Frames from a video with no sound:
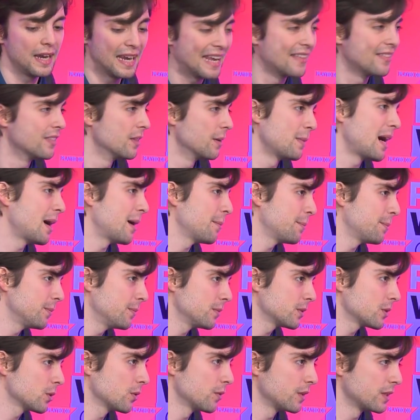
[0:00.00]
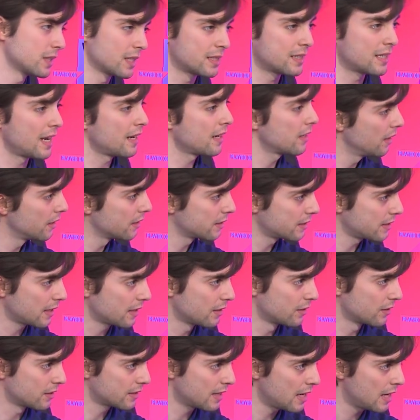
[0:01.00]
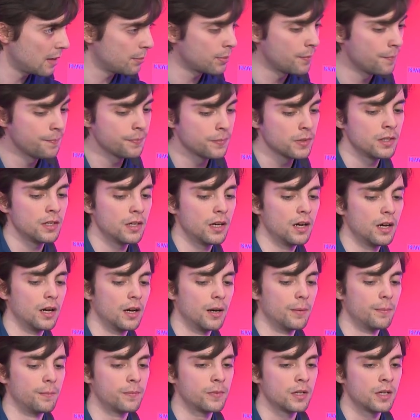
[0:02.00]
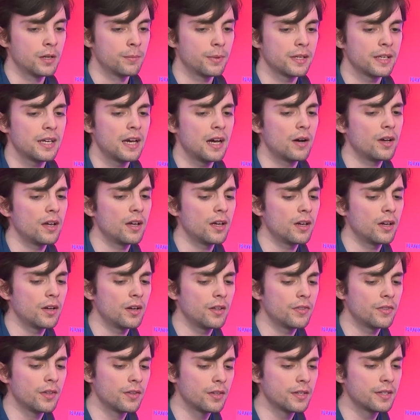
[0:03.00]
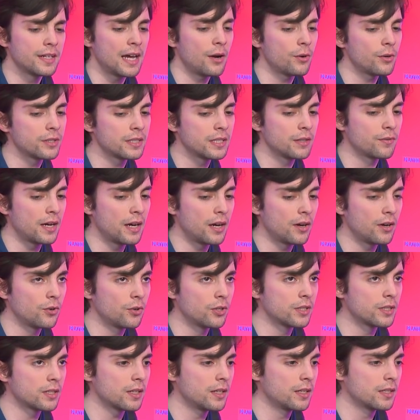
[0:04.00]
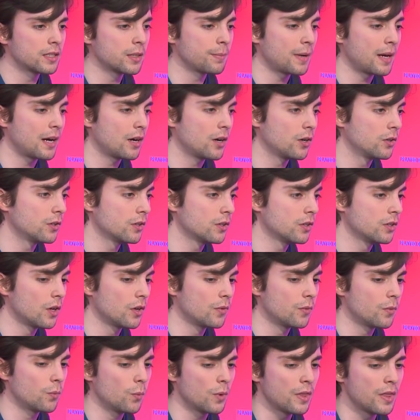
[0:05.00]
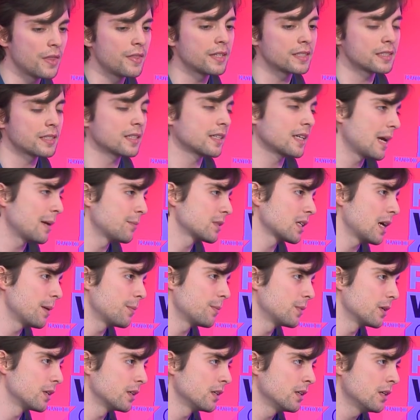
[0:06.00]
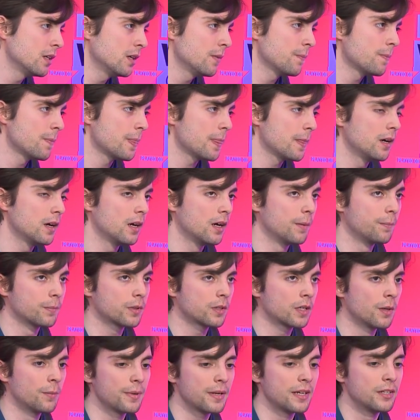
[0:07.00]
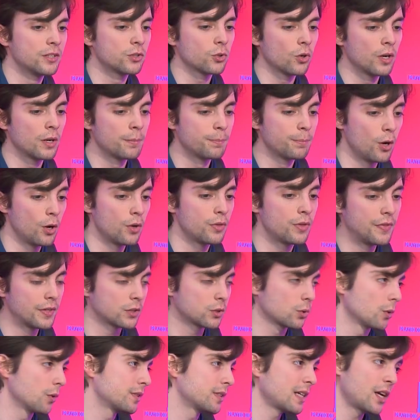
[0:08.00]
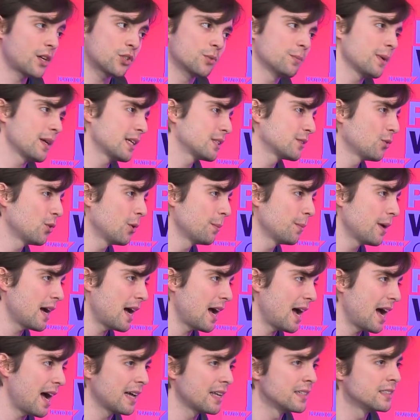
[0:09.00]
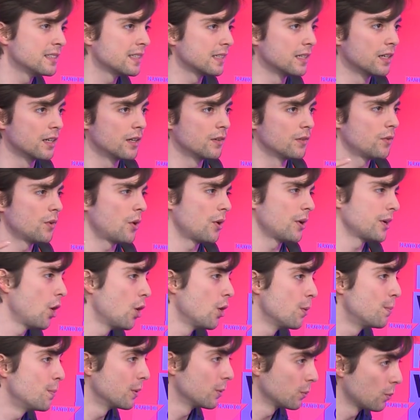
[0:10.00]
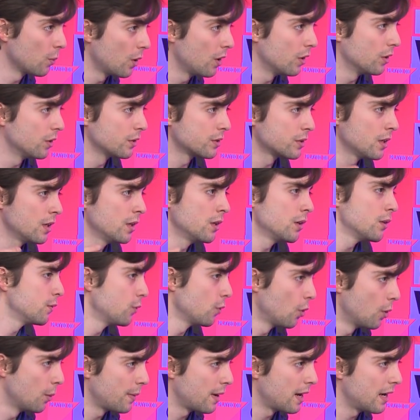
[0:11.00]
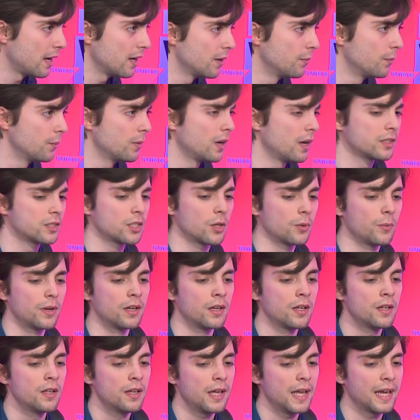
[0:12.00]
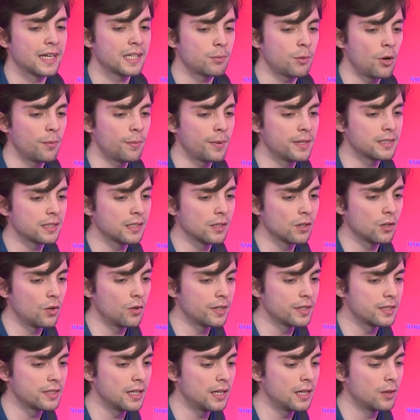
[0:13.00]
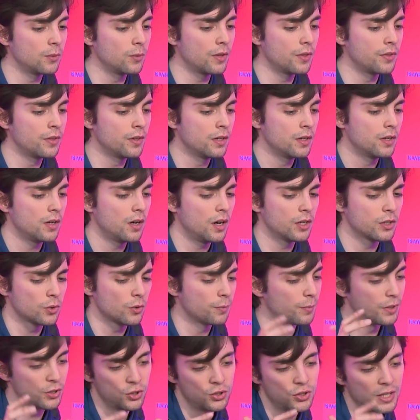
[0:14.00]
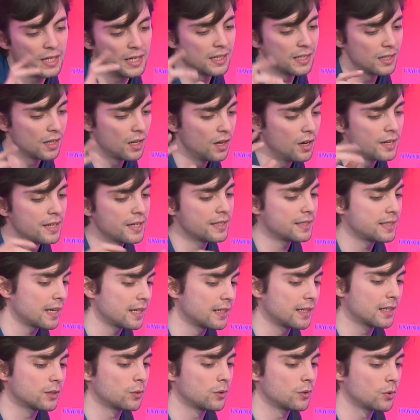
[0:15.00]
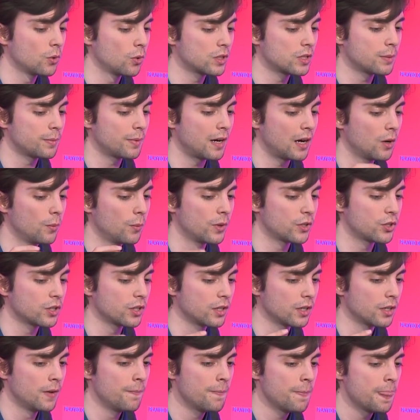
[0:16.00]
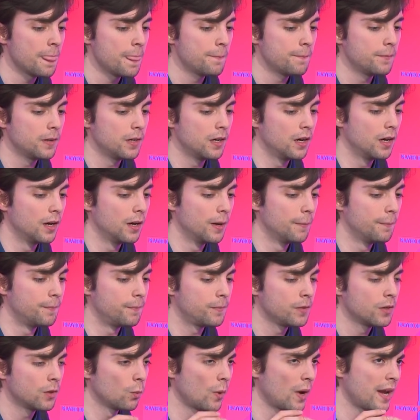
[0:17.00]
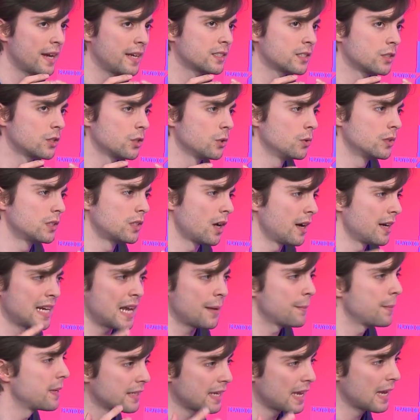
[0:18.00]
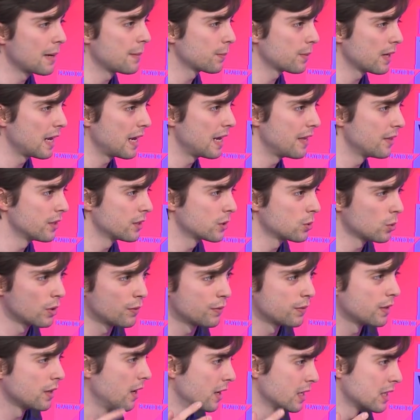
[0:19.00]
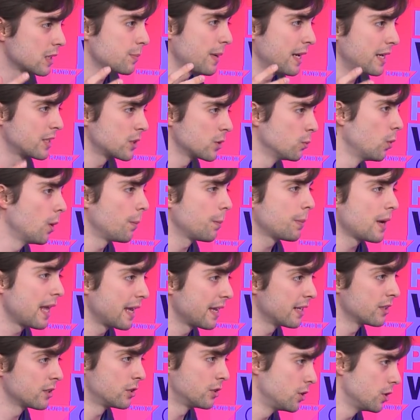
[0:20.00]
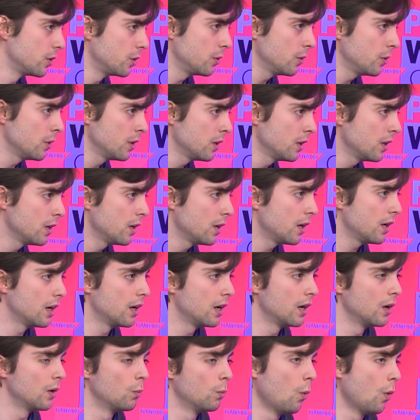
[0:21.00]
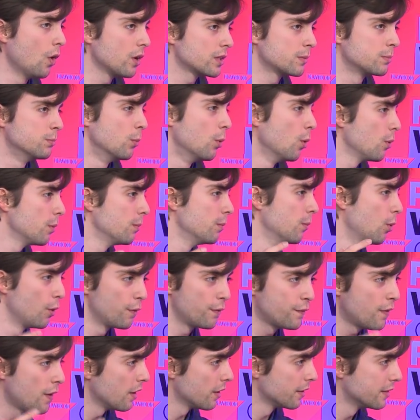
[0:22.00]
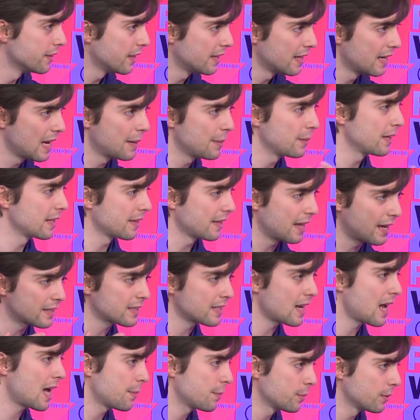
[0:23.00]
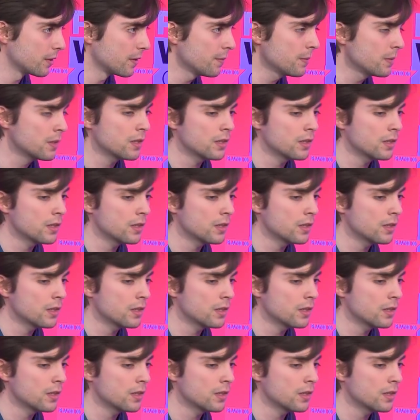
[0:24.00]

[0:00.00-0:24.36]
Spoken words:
in the map, sort of as a second step. But yeah, then the narrative there is about, you know, we think this is a game type that can be enjoyed both in the sort of session-based format and in a very open world format. And so we're experimenting a lot this year with our sort of machine learning techniques we talked about, which are ways to do dynamic gameplay that sort of learns based on what players do, what's more fun, and enabling that to happen.